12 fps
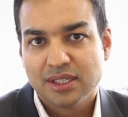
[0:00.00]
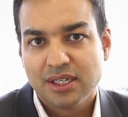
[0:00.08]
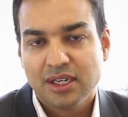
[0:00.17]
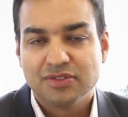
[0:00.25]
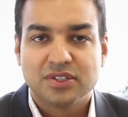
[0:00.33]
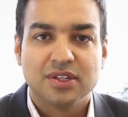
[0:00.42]

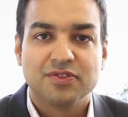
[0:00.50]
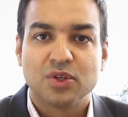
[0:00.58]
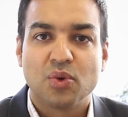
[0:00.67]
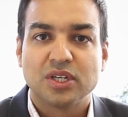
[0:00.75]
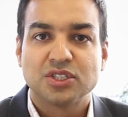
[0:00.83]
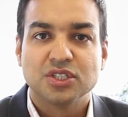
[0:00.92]
If the
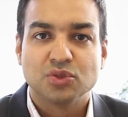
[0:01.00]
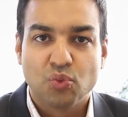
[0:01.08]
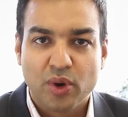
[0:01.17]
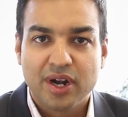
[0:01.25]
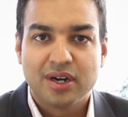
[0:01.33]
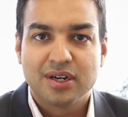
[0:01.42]
question is
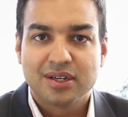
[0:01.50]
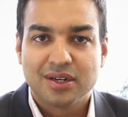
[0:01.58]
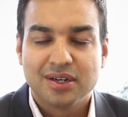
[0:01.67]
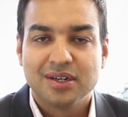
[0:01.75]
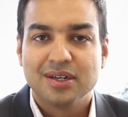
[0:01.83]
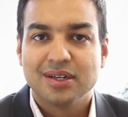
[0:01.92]
where it
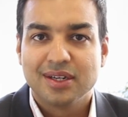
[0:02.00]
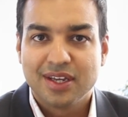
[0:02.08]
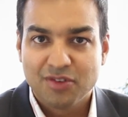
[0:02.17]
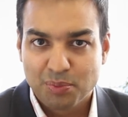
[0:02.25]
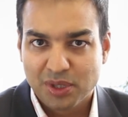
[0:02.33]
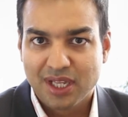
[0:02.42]
occurred, give
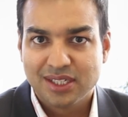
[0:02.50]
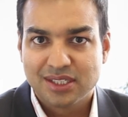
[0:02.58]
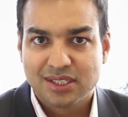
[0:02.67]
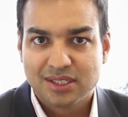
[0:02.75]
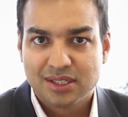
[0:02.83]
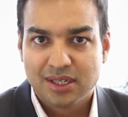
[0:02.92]
a
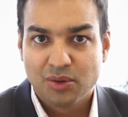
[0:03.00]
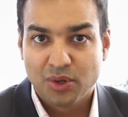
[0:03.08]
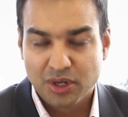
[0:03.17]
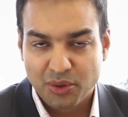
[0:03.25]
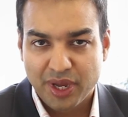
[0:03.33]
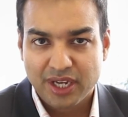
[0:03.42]
place or a
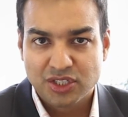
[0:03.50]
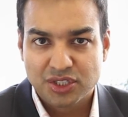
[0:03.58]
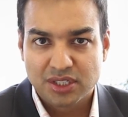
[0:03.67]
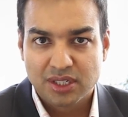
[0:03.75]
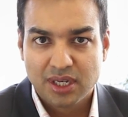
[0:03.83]
location.